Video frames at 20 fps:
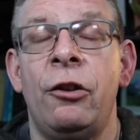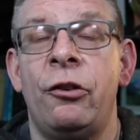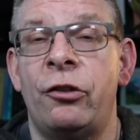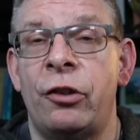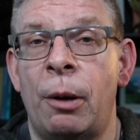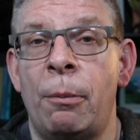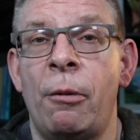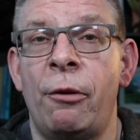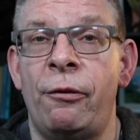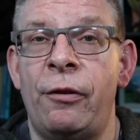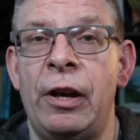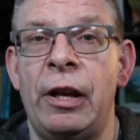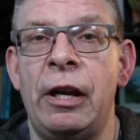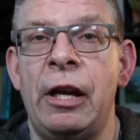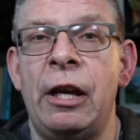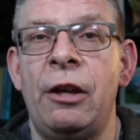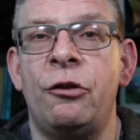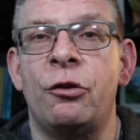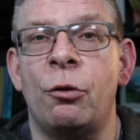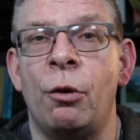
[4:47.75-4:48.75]
Some of
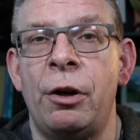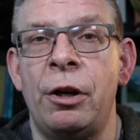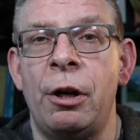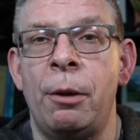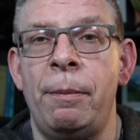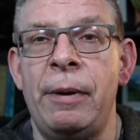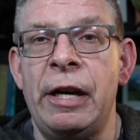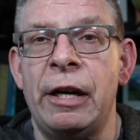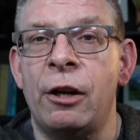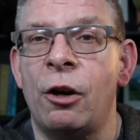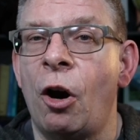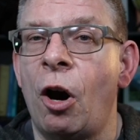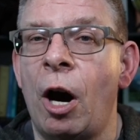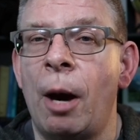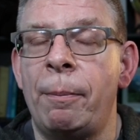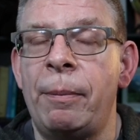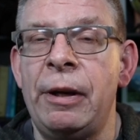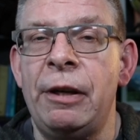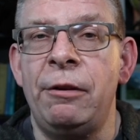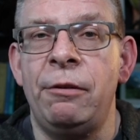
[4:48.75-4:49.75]
it is going to be
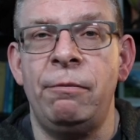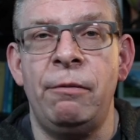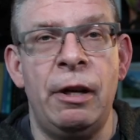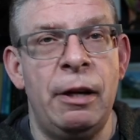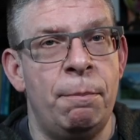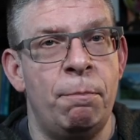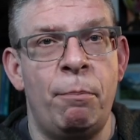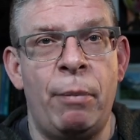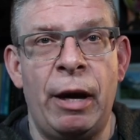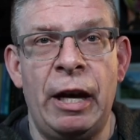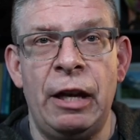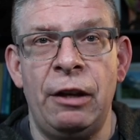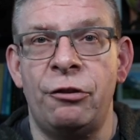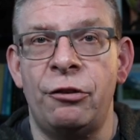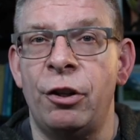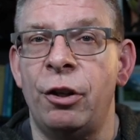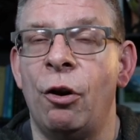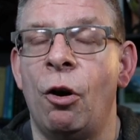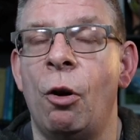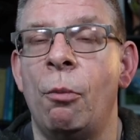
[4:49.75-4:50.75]
copied and
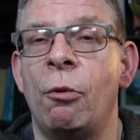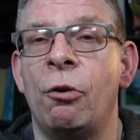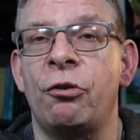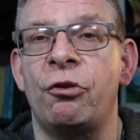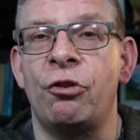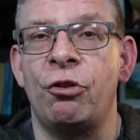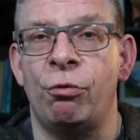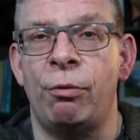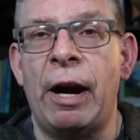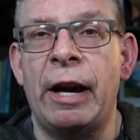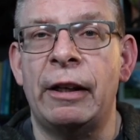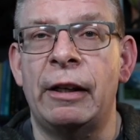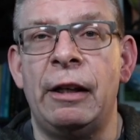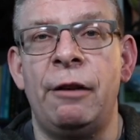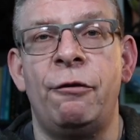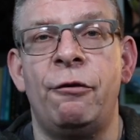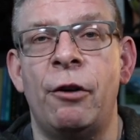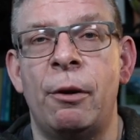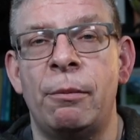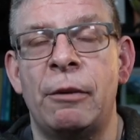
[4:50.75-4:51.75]
pasted almost
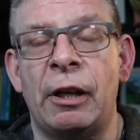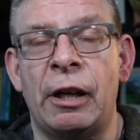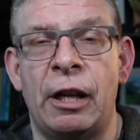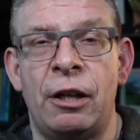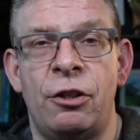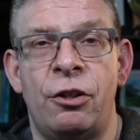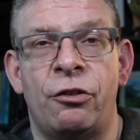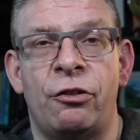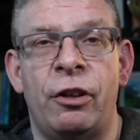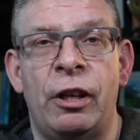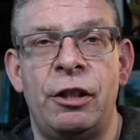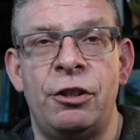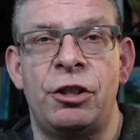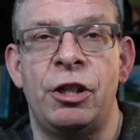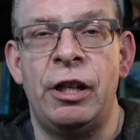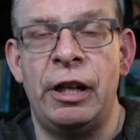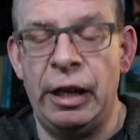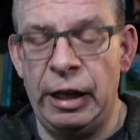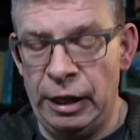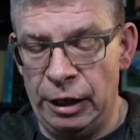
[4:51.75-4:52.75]
directly from the
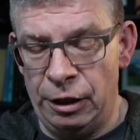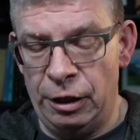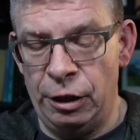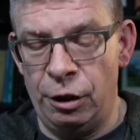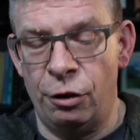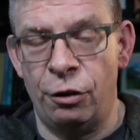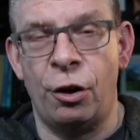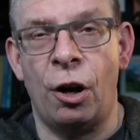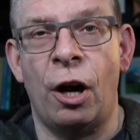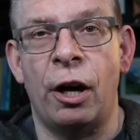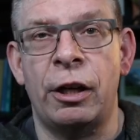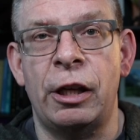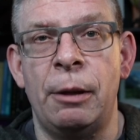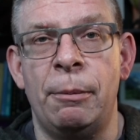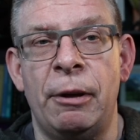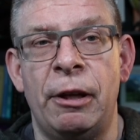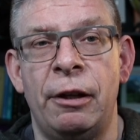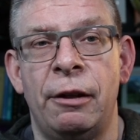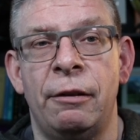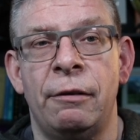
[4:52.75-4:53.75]
legislation into your
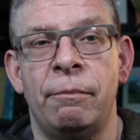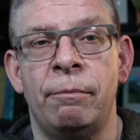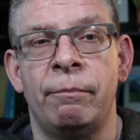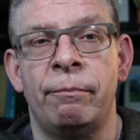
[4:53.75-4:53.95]
document.